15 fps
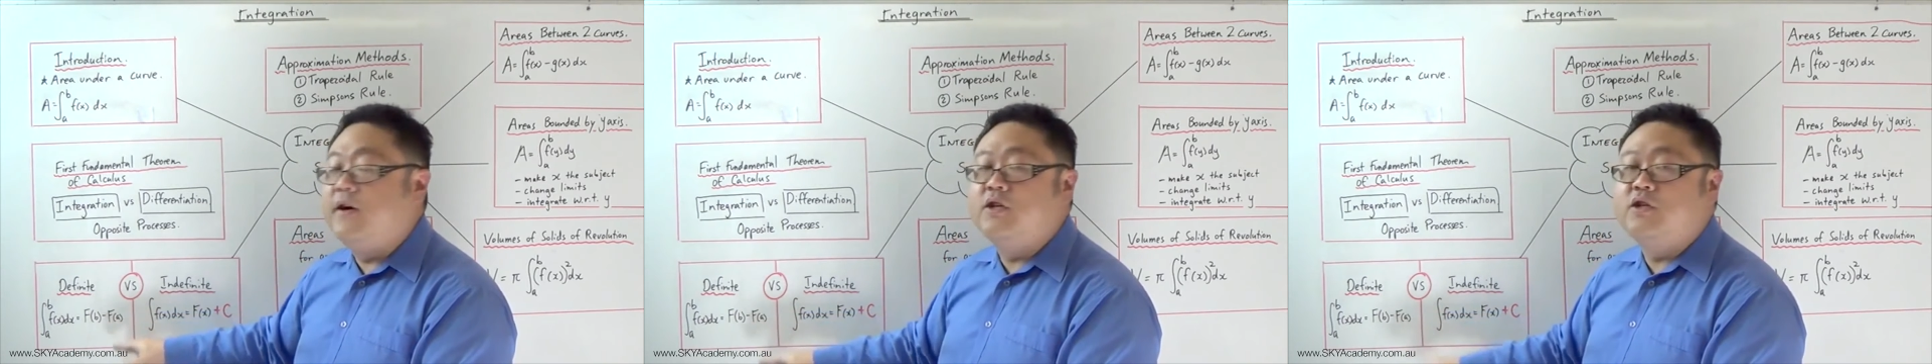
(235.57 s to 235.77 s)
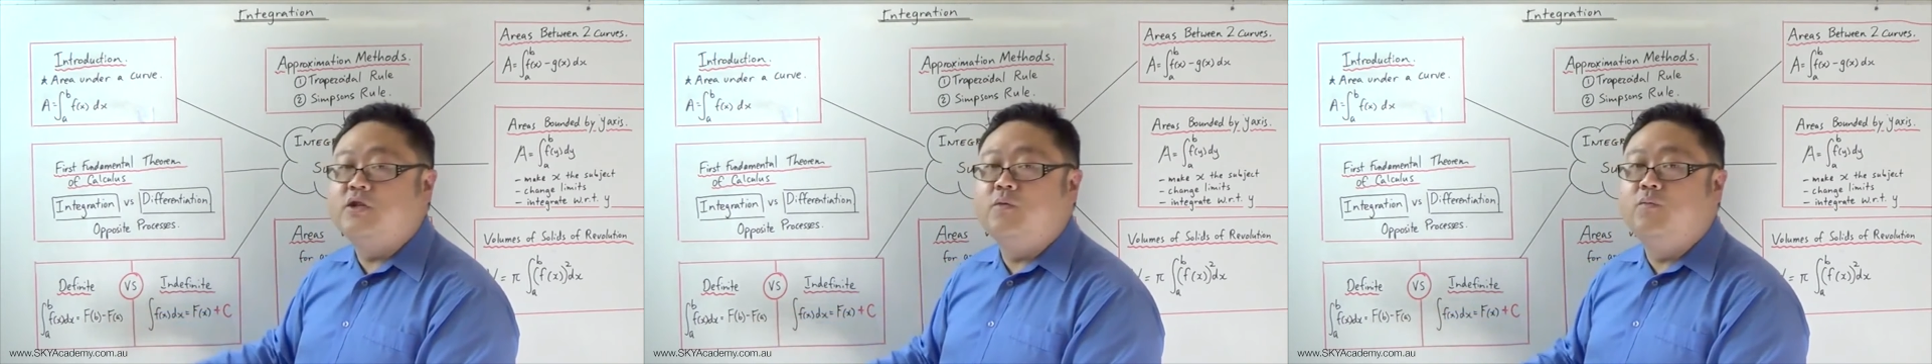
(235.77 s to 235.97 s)

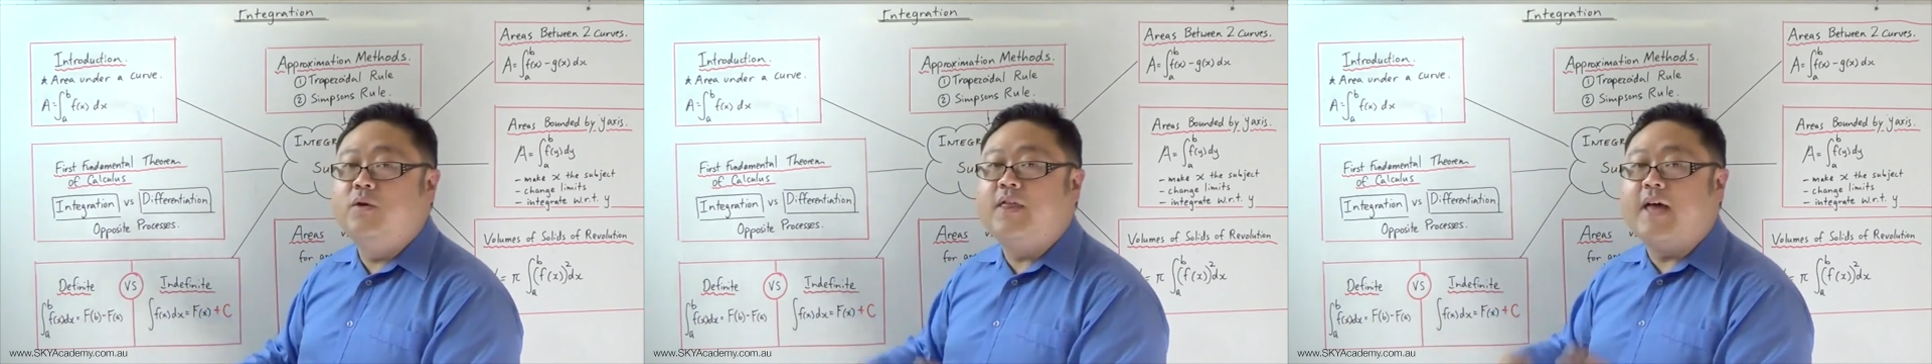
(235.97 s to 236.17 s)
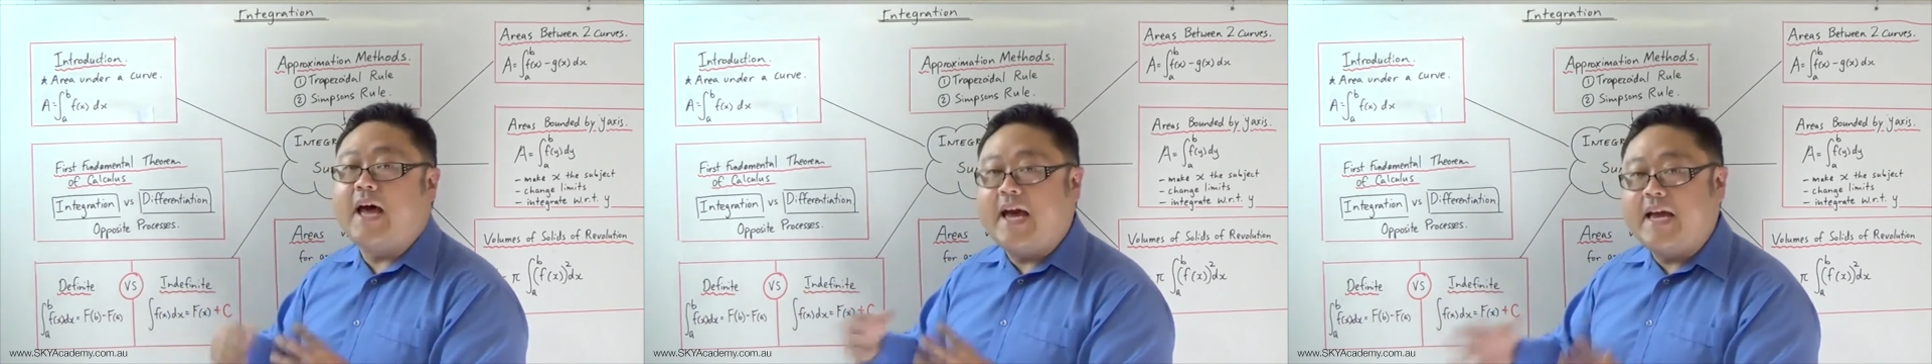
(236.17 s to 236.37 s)
function
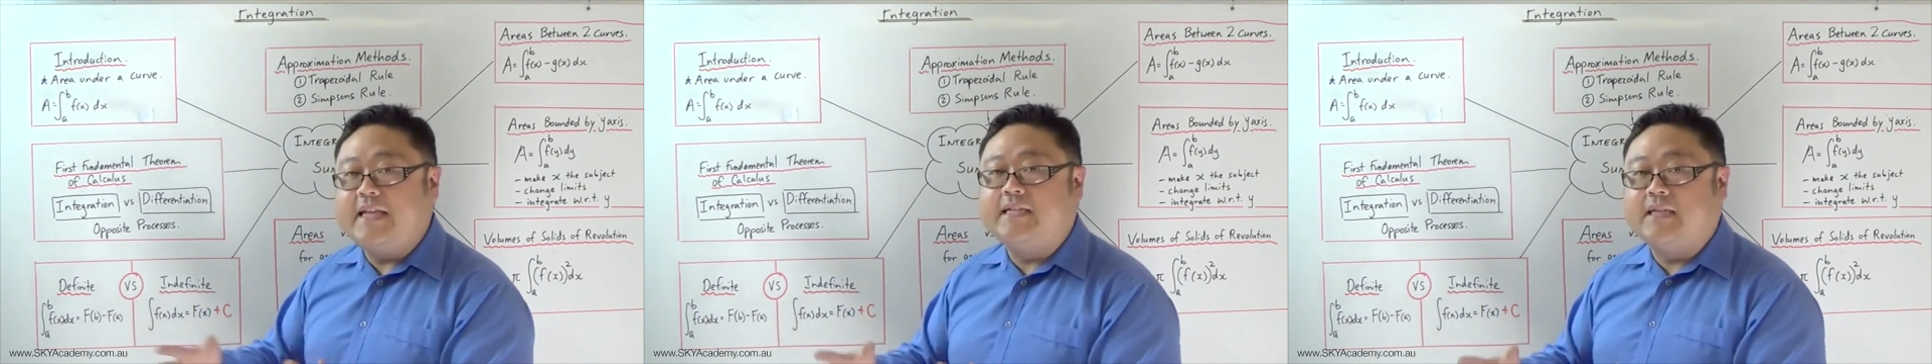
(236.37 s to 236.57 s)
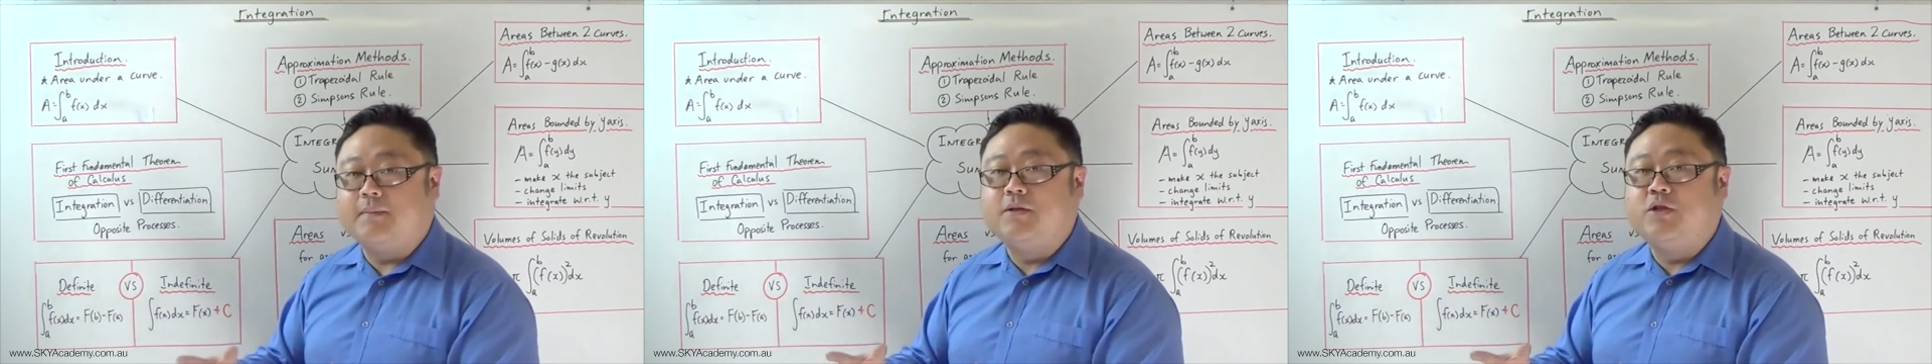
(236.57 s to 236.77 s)
with
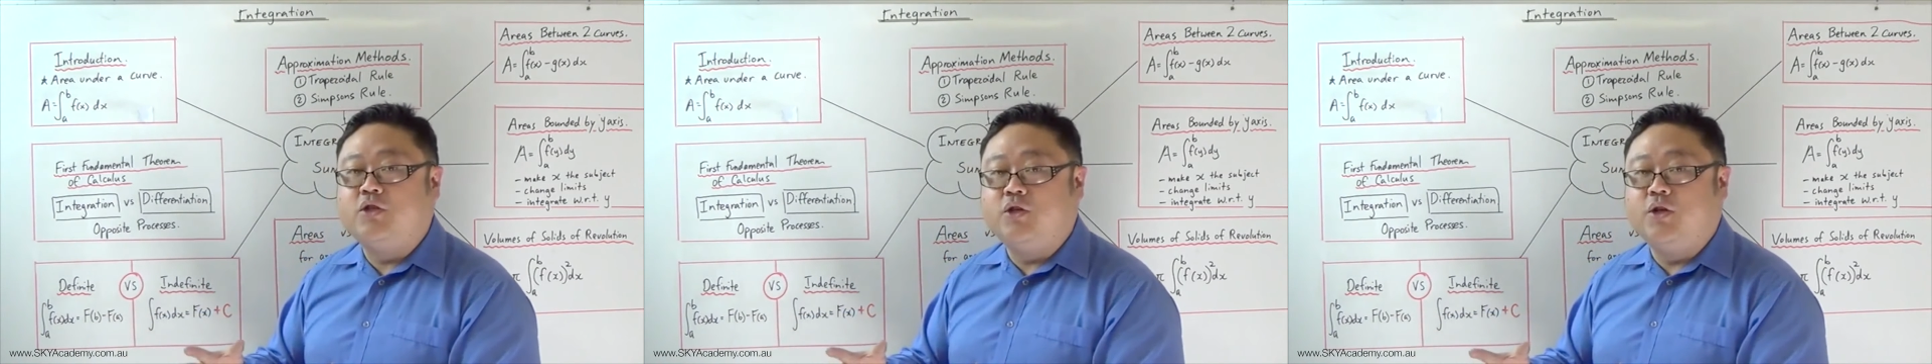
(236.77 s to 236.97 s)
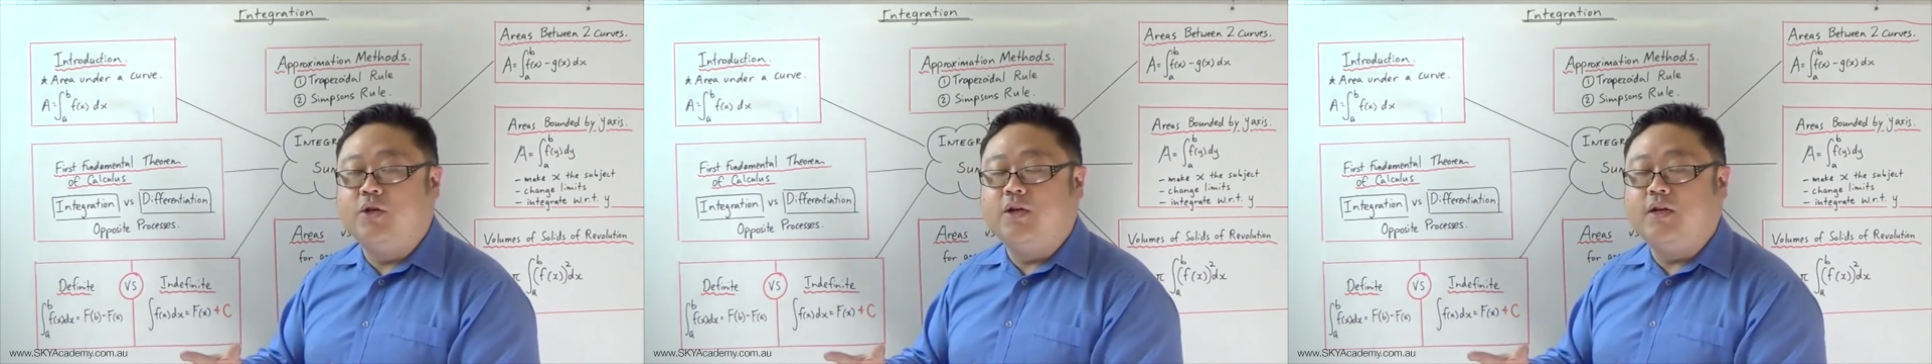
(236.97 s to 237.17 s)
a
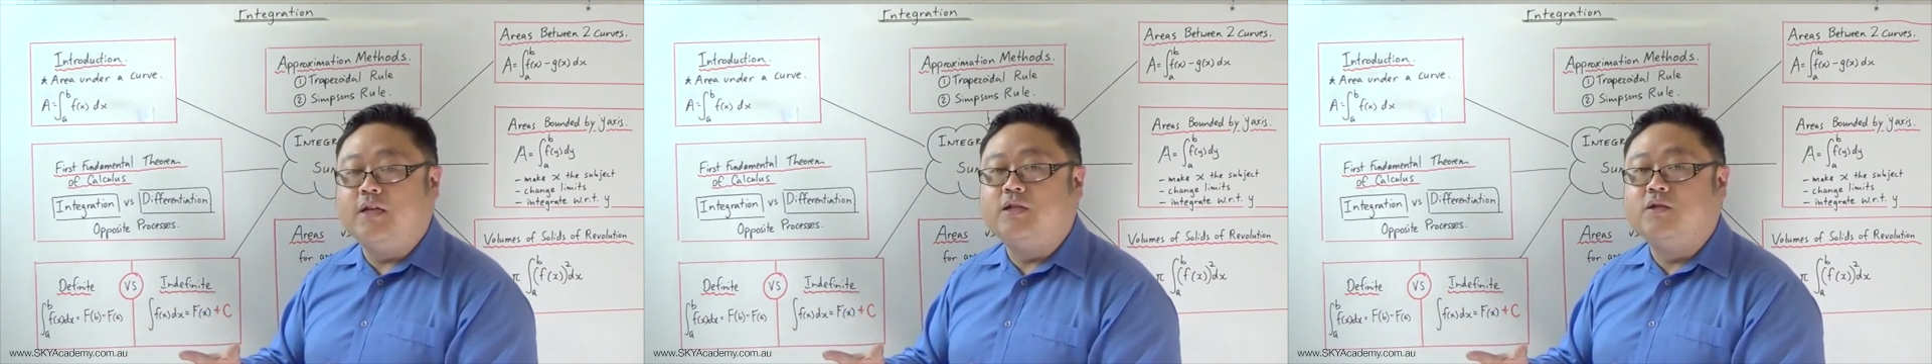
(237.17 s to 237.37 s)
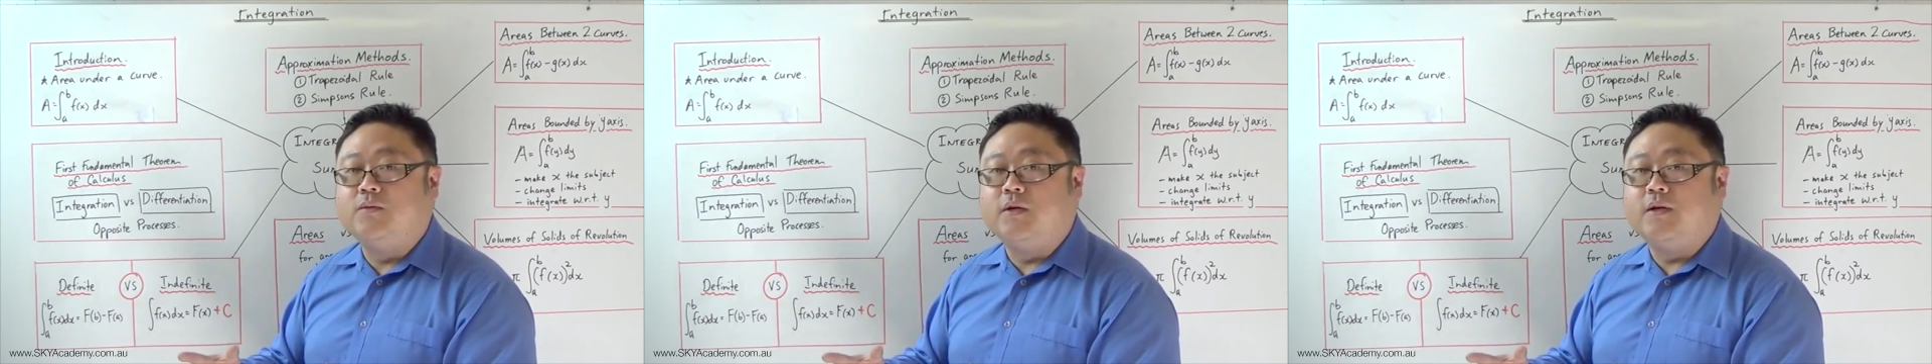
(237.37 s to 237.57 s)
substituted
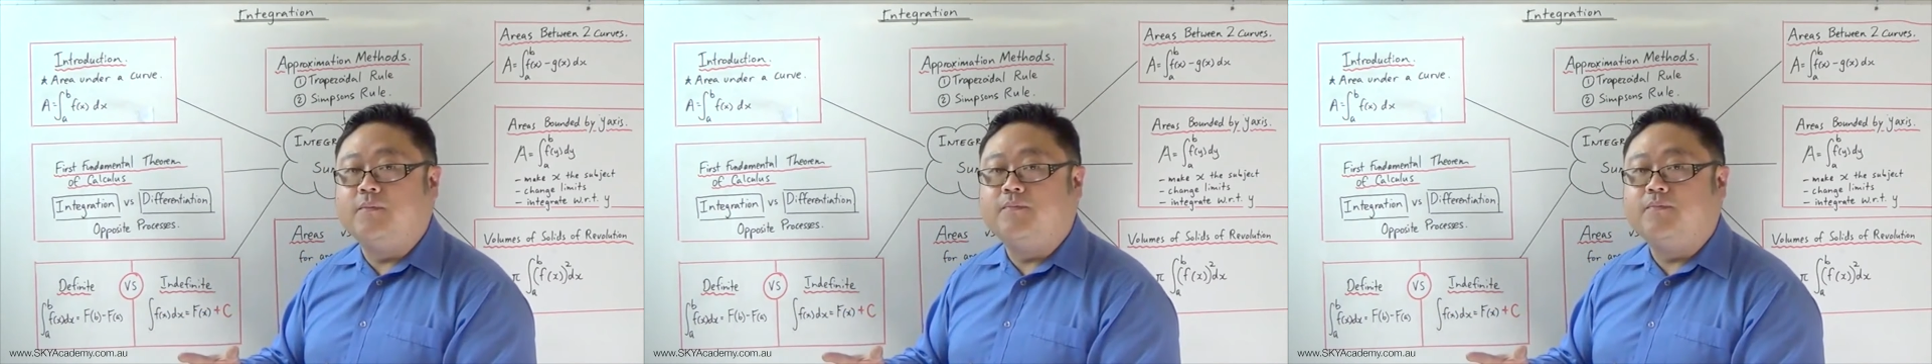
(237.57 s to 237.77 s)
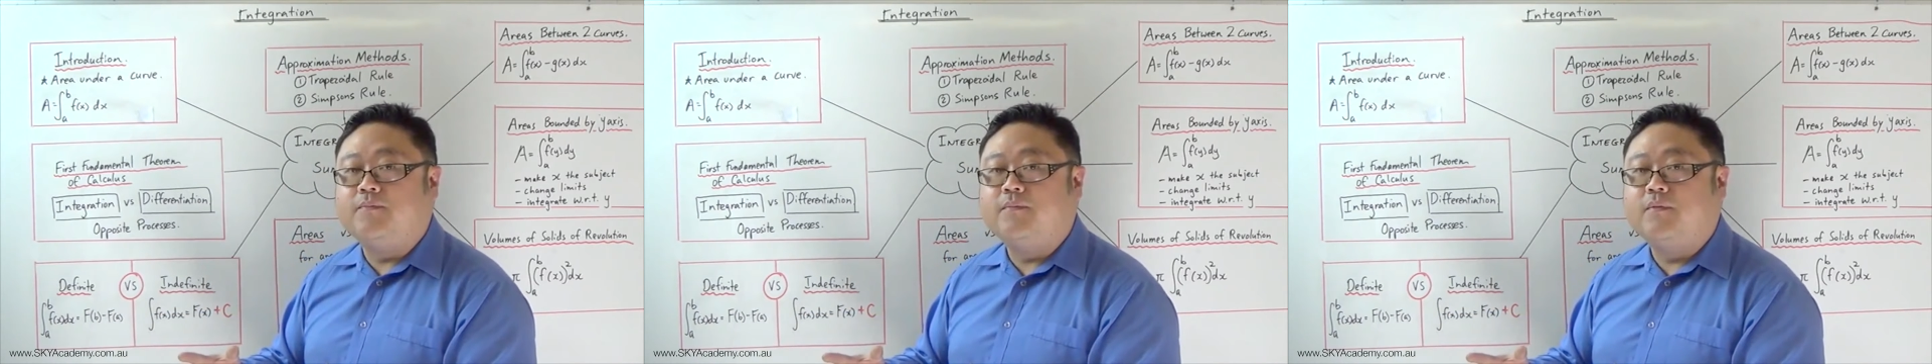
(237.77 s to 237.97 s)
into
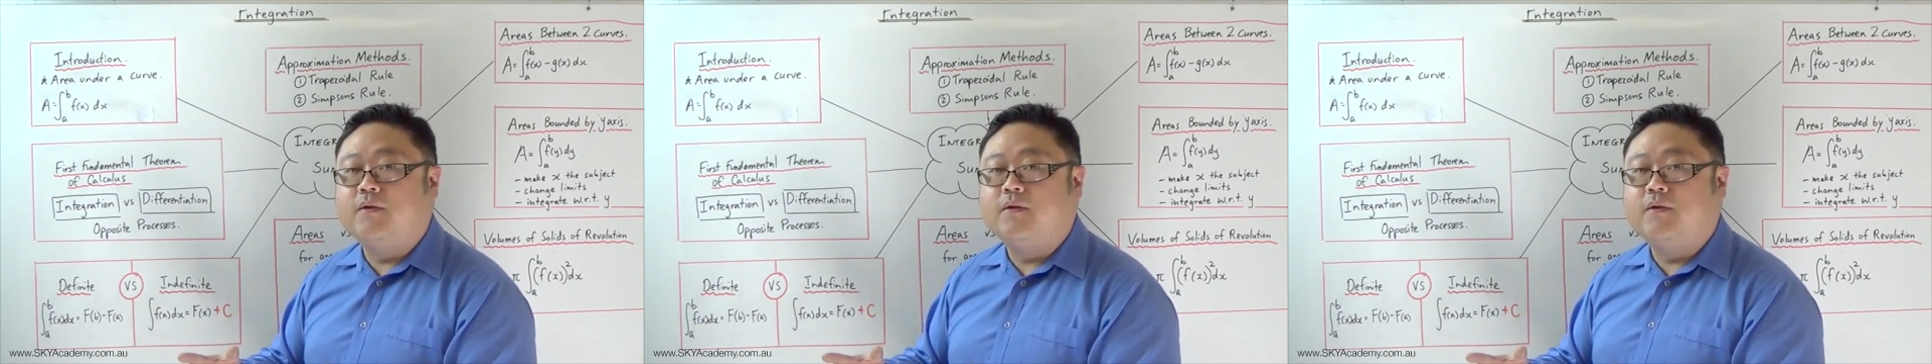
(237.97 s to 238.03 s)
it.